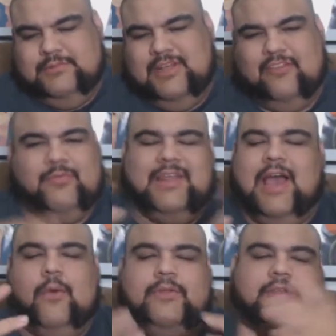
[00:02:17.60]
tell everybody
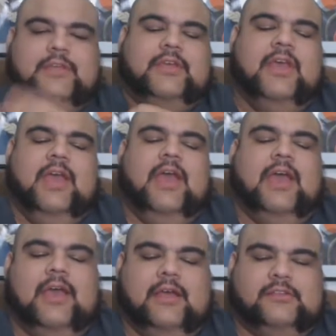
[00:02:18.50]
how he did it.
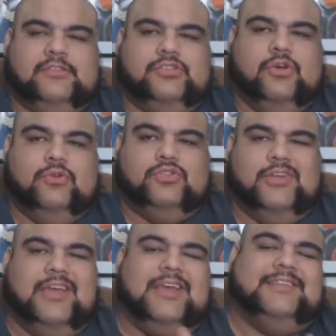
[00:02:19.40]
And so
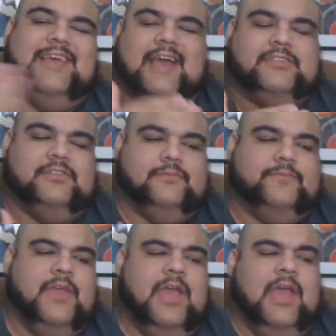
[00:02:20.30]
Junai attacks
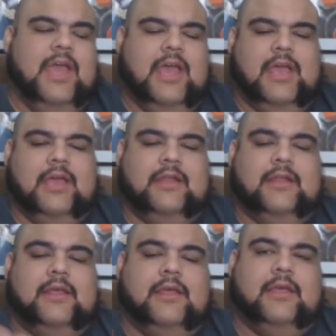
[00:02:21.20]
him,
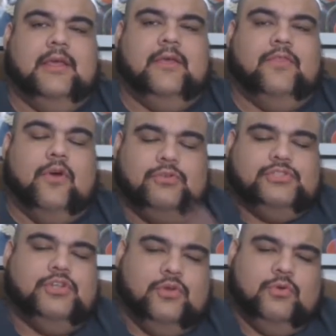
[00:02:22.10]
and
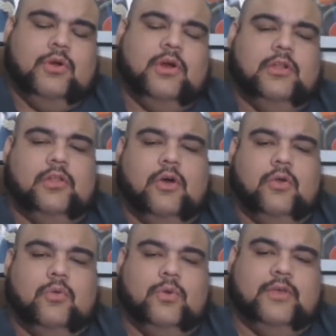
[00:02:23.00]
those 2,
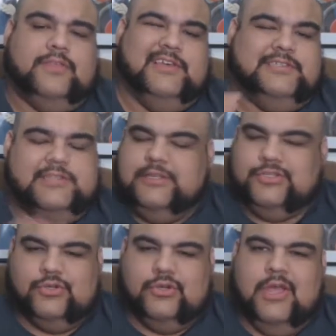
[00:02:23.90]
along with a
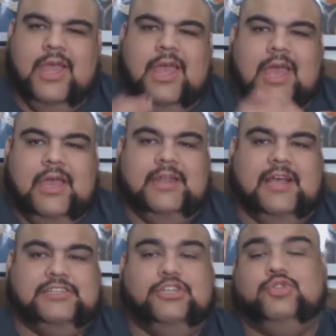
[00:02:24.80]
teacher and
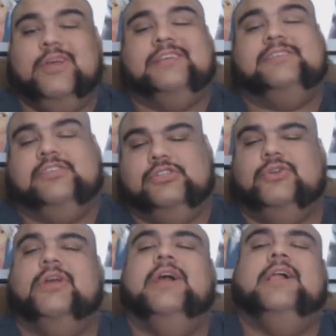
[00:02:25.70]
actually Junai's
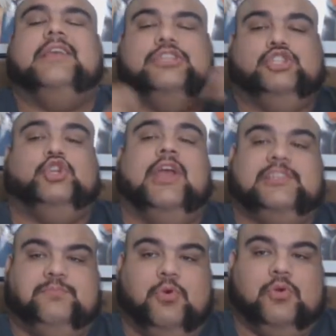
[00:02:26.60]
sister, get
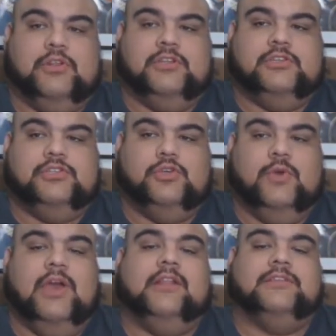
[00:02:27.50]
transported
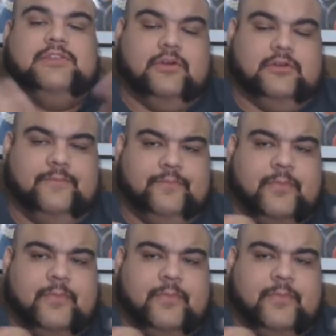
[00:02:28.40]
to Eleazar.